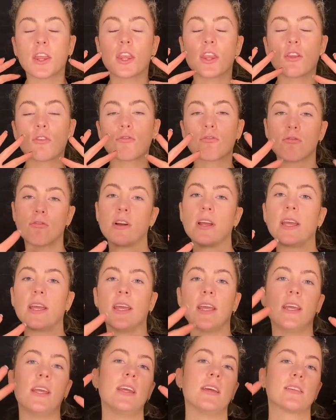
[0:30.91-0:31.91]

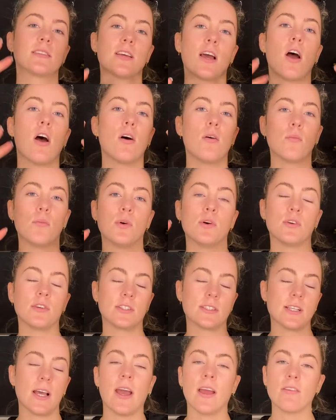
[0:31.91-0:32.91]
three top
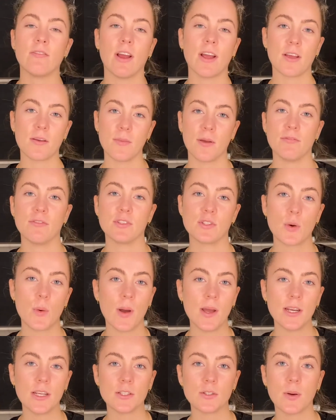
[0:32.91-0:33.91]
books I recommend for
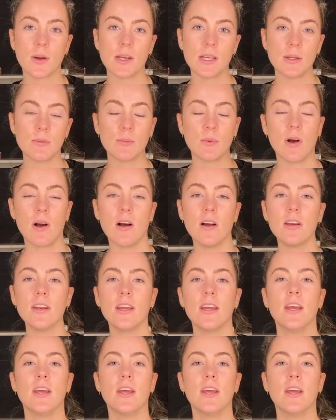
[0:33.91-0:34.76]
2021,